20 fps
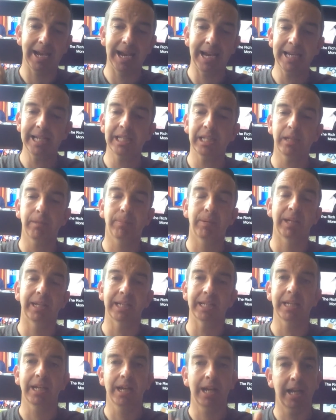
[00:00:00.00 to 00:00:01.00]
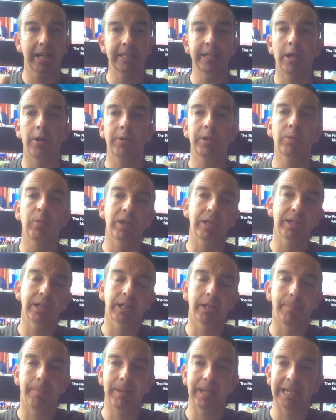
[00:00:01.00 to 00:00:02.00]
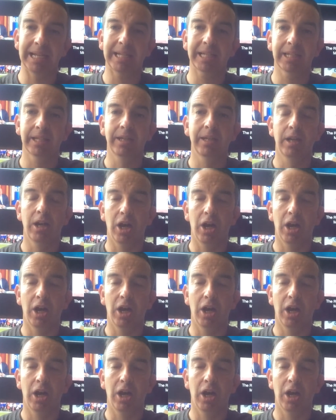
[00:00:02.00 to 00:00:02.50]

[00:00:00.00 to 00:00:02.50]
ADP, and knowing where you're going to pick